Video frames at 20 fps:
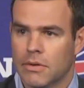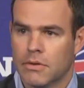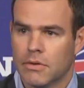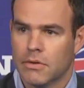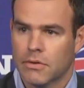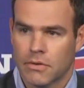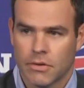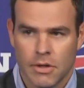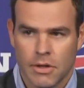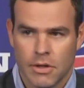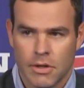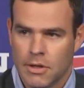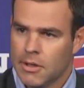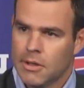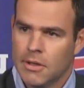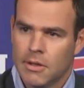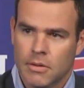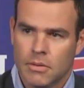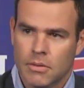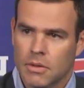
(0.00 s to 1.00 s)
It's just,
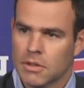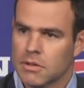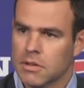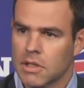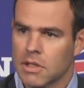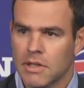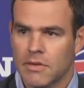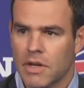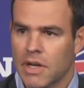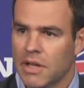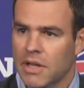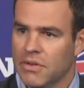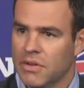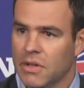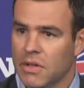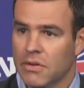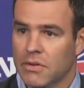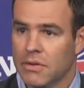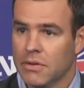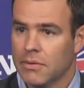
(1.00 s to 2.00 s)
let's leave it as
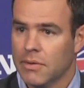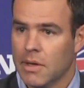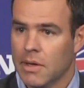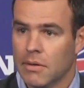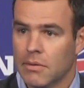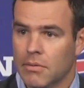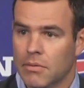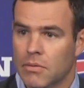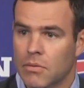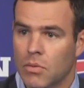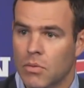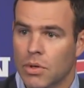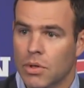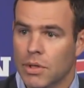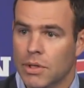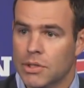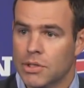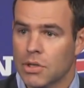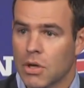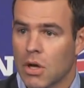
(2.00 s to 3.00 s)
is, and
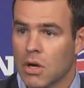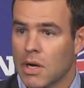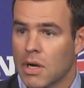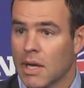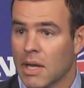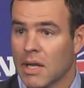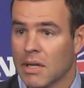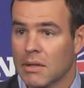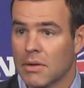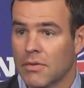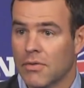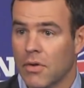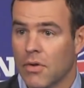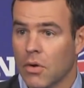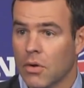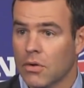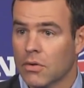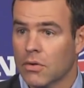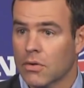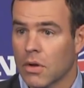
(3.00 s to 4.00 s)
really Sean and I'd like to
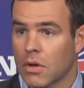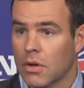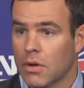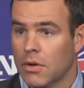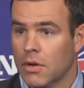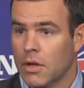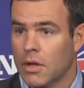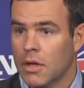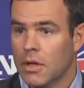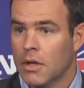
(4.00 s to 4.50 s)
focus on